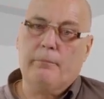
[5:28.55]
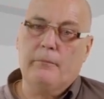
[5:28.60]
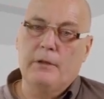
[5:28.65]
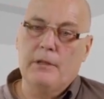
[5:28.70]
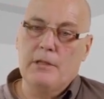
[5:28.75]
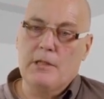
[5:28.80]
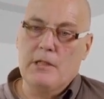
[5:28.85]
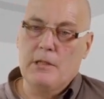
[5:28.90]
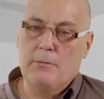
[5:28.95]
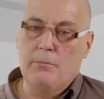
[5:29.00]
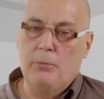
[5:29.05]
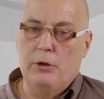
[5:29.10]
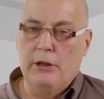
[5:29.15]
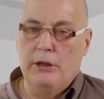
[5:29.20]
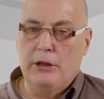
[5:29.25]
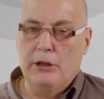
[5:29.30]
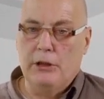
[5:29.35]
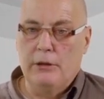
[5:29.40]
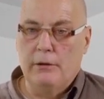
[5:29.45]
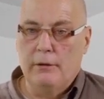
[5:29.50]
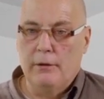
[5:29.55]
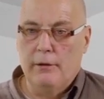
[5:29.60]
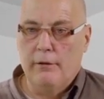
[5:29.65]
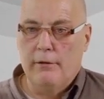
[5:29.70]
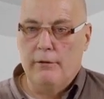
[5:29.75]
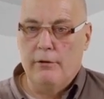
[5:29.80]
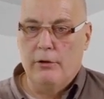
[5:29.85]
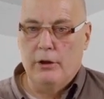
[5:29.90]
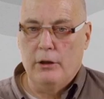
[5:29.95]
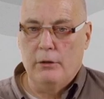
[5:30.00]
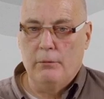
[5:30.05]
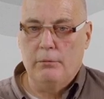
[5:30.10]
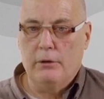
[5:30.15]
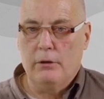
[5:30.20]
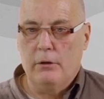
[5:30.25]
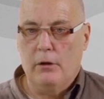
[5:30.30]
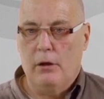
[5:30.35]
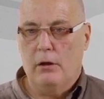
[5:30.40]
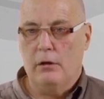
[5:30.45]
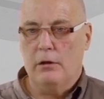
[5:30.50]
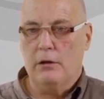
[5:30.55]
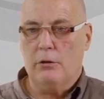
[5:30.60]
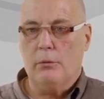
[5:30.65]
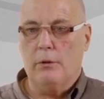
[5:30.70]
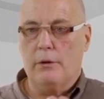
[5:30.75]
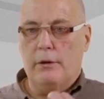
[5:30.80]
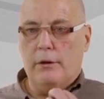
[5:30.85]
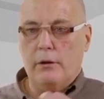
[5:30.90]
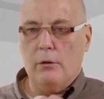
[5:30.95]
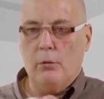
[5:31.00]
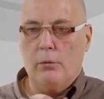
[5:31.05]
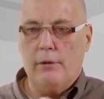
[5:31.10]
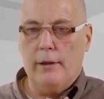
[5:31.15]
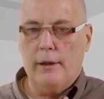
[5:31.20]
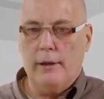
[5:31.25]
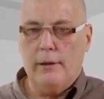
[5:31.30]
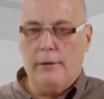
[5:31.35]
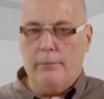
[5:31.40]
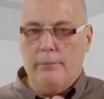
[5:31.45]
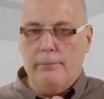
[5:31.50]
distance protection in theory. So how does one deal with that?